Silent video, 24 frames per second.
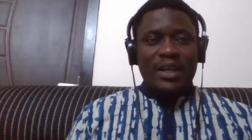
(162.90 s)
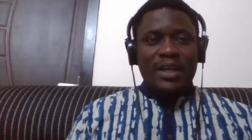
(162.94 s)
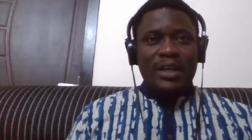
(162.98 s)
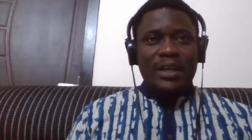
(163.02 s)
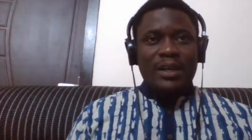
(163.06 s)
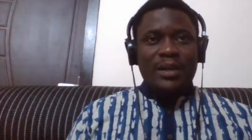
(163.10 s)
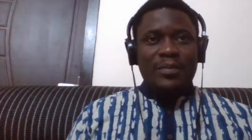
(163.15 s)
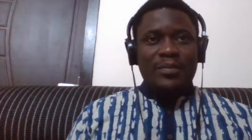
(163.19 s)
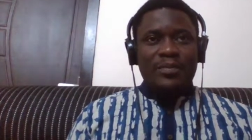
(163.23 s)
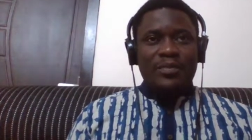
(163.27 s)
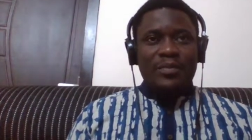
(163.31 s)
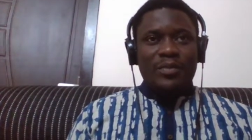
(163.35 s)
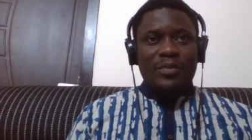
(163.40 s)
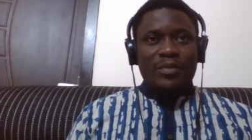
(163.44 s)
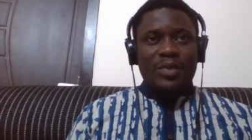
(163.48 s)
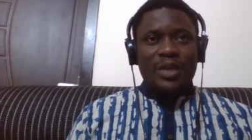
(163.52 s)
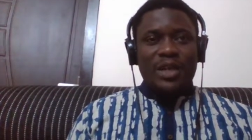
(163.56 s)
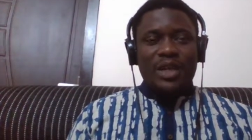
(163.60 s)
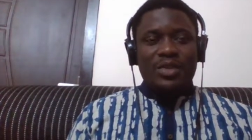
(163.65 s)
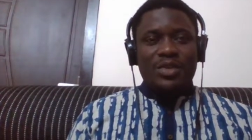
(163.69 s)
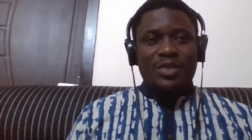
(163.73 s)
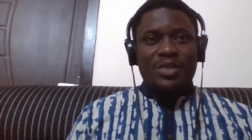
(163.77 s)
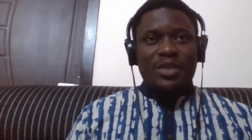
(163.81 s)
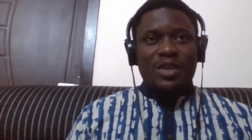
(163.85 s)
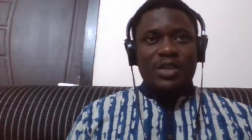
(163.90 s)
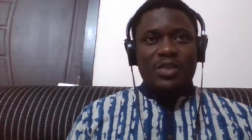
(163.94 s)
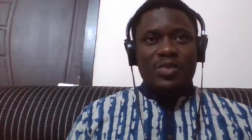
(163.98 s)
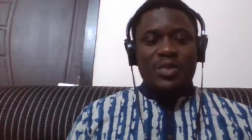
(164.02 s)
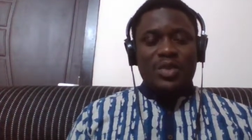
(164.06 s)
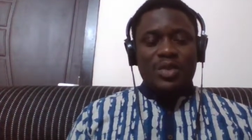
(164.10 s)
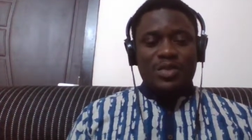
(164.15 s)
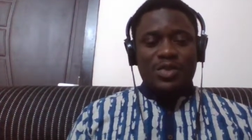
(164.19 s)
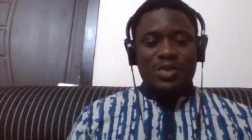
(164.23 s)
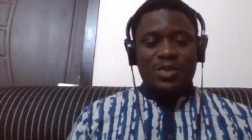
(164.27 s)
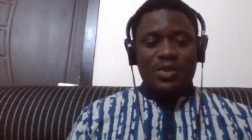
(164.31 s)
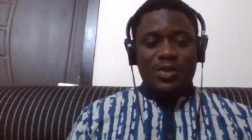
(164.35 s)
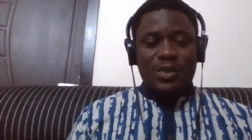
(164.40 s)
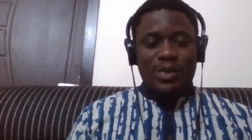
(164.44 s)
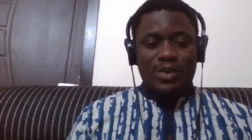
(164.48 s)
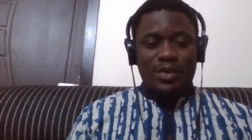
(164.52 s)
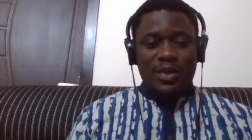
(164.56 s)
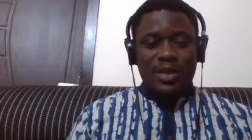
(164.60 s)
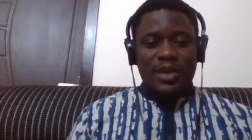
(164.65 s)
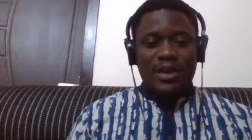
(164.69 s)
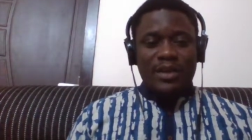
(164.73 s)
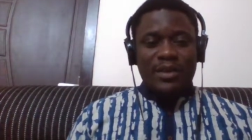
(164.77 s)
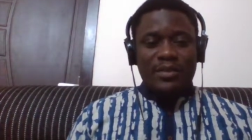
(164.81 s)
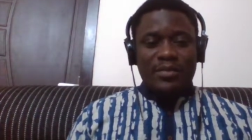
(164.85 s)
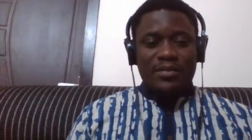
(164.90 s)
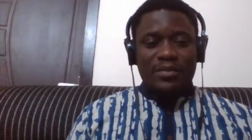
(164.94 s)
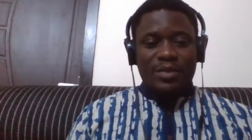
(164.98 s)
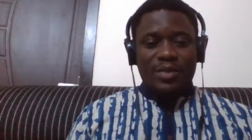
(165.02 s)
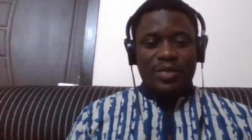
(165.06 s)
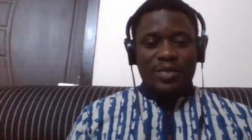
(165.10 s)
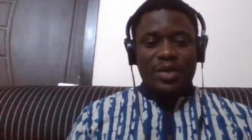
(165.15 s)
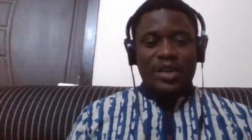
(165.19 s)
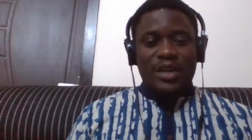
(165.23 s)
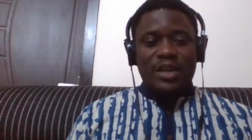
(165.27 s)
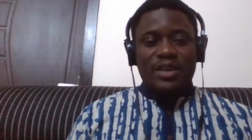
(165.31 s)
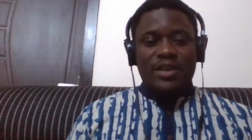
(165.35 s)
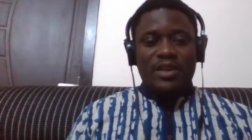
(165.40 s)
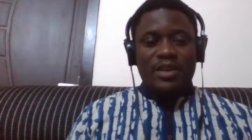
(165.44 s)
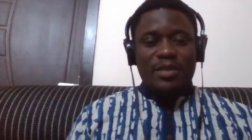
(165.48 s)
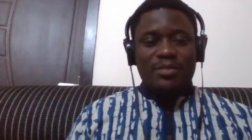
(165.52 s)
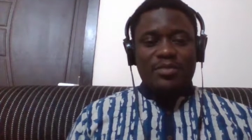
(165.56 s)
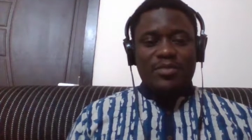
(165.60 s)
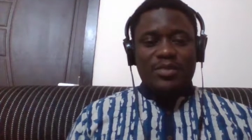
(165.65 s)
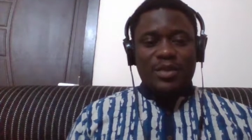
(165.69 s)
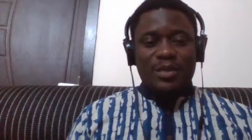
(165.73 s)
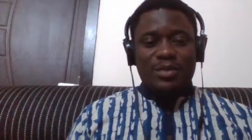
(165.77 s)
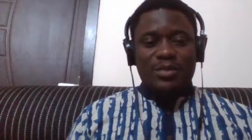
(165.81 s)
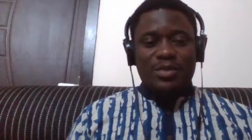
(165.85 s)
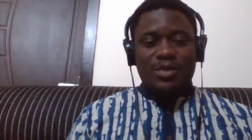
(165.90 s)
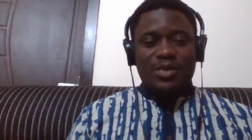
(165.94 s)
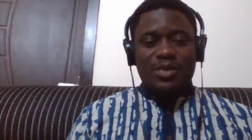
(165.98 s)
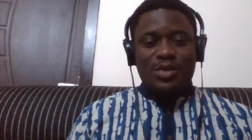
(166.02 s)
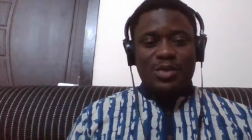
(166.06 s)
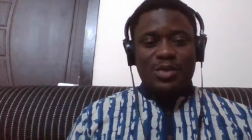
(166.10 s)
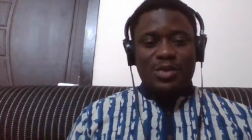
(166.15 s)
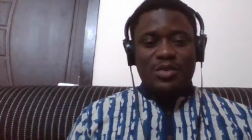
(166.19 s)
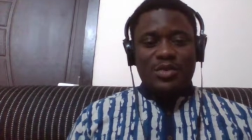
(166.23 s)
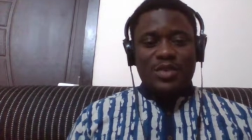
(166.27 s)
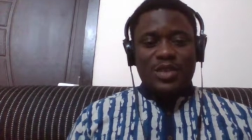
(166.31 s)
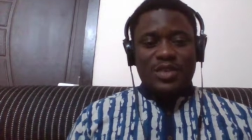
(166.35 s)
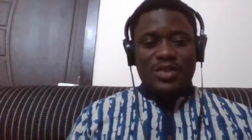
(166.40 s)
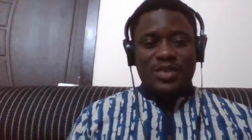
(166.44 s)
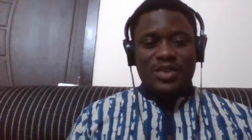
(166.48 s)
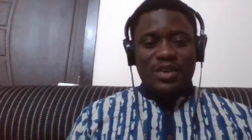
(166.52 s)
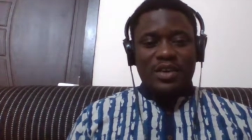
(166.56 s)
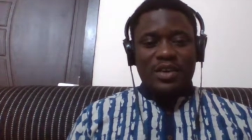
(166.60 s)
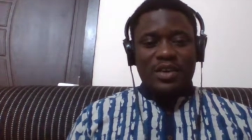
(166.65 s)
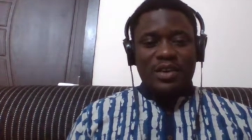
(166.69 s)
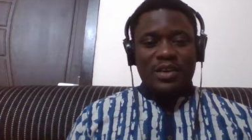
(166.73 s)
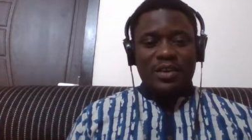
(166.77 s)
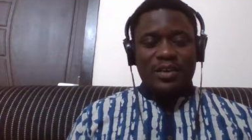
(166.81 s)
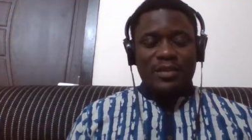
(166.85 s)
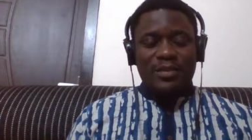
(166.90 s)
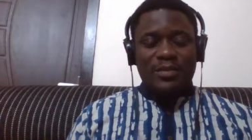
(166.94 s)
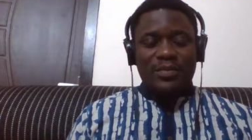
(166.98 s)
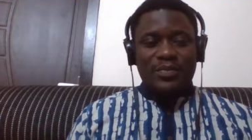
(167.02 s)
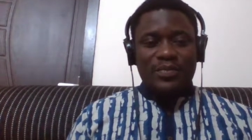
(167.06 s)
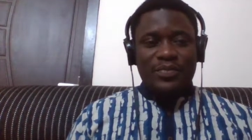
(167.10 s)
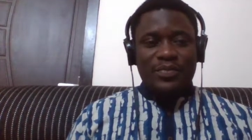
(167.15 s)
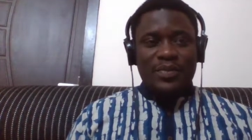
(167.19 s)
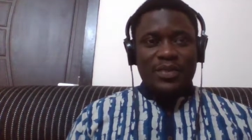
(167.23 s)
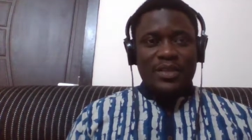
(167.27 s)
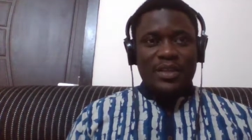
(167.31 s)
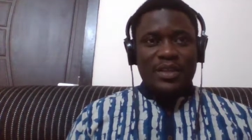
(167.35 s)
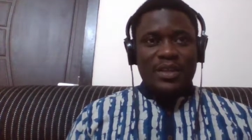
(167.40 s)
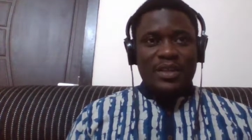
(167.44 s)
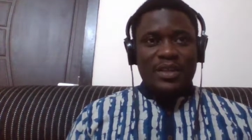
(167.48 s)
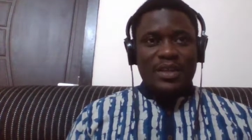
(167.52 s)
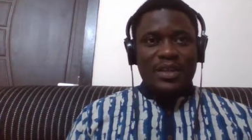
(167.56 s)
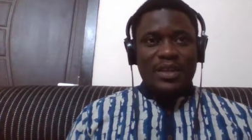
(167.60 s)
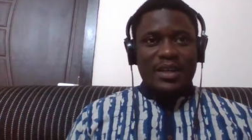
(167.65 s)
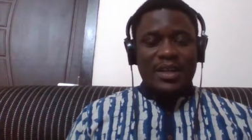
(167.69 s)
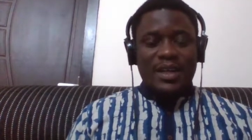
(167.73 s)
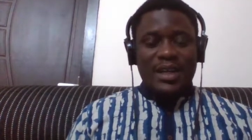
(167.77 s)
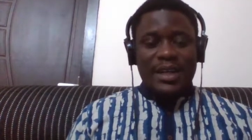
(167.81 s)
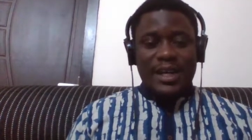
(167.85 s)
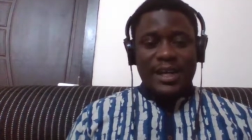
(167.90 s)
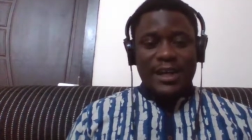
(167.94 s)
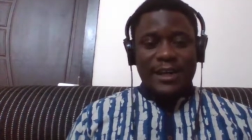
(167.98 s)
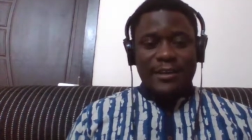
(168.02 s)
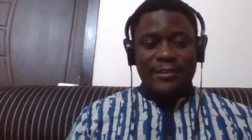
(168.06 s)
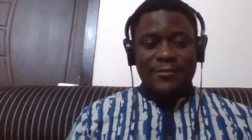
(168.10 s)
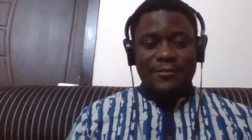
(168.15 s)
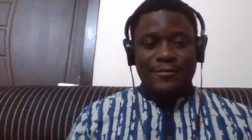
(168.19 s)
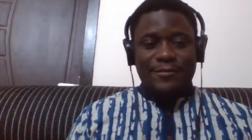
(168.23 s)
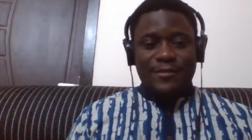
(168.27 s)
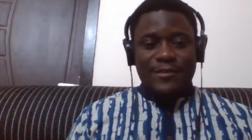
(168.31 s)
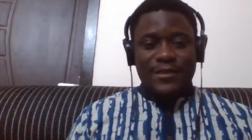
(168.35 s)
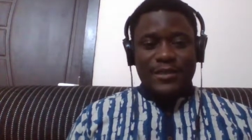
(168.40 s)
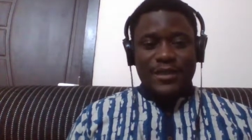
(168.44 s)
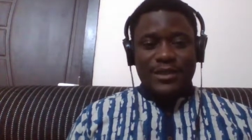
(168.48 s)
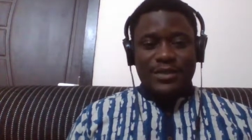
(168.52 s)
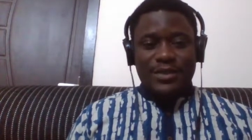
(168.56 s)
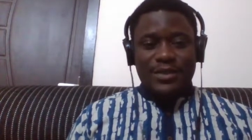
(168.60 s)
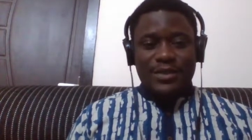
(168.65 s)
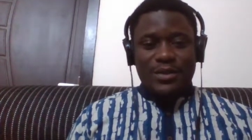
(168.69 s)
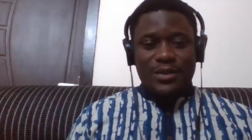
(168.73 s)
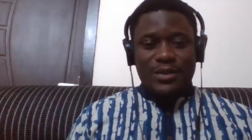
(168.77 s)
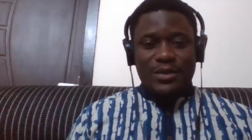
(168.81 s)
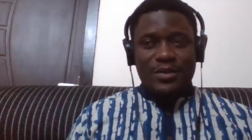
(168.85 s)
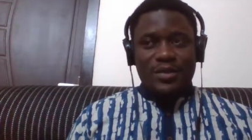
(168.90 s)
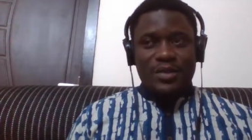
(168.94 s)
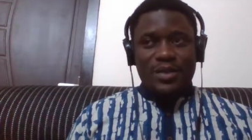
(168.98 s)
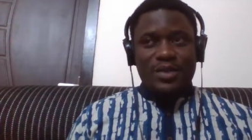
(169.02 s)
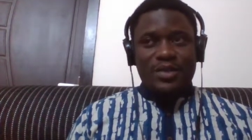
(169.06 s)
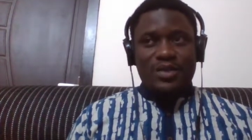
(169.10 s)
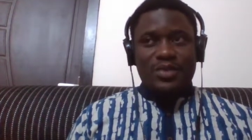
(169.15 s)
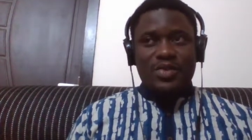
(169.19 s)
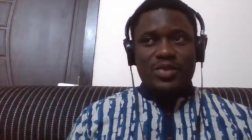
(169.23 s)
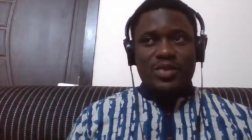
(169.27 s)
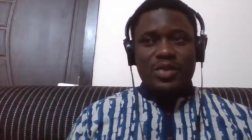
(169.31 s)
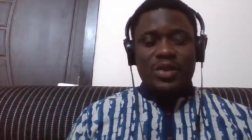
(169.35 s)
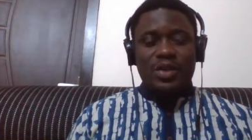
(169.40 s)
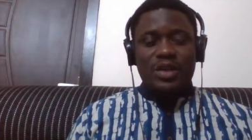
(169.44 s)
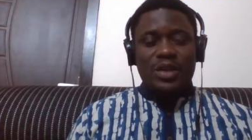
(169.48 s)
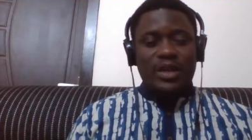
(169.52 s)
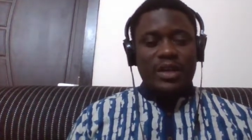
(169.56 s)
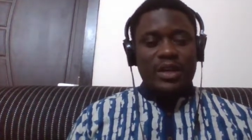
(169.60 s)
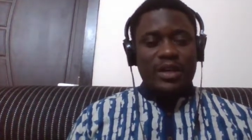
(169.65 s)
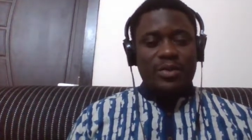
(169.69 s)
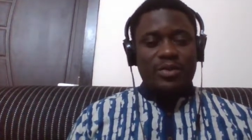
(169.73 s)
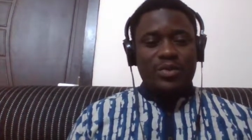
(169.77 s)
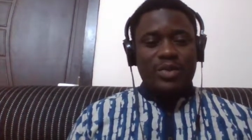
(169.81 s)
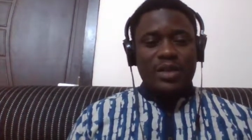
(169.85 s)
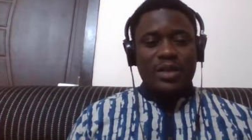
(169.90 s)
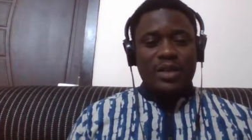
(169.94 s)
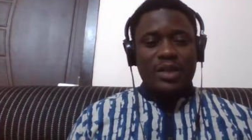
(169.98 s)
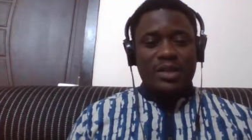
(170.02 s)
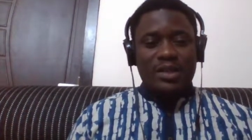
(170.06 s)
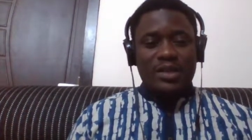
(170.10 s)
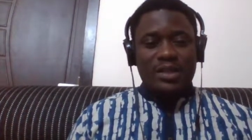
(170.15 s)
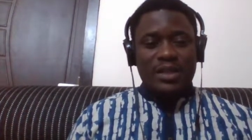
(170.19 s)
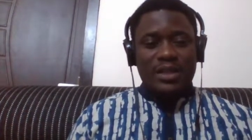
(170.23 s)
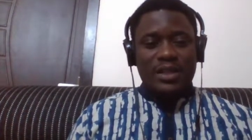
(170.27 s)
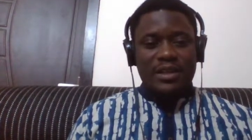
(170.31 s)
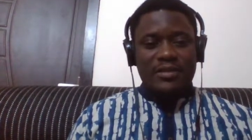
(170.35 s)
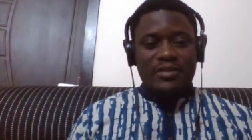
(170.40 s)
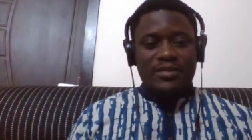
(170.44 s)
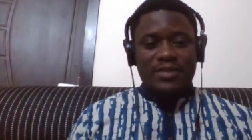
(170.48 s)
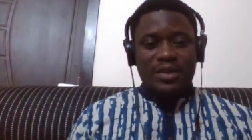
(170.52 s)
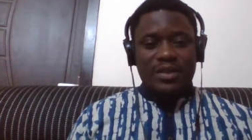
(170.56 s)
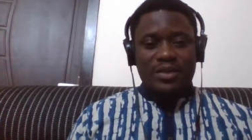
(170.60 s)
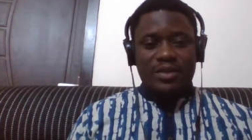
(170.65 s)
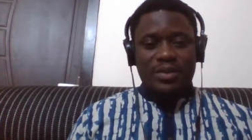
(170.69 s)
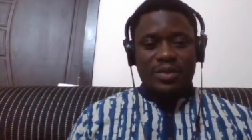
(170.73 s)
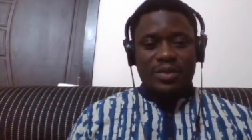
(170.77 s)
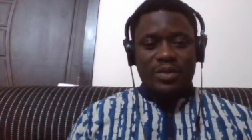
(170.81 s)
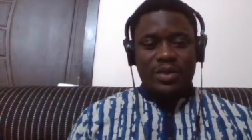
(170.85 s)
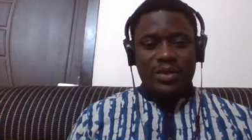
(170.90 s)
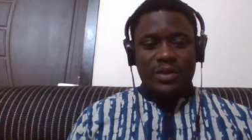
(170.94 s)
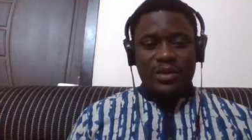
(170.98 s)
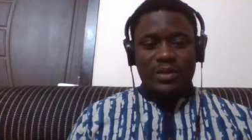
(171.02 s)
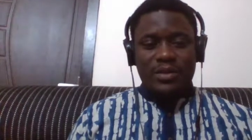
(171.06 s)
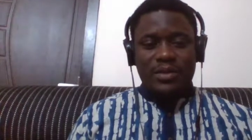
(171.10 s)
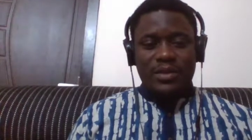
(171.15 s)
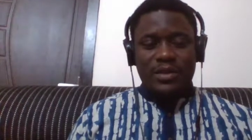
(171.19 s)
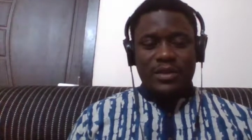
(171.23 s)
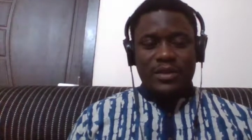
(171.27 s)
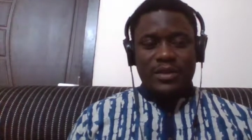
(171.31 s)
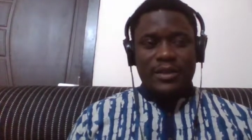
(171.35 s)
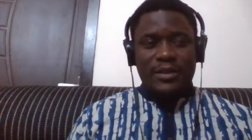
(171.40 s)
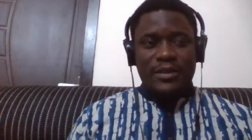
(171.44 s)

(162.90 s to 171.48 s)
Um, but I'll start with a story. Where I come from, stories are alive. Stories are how we live in the world.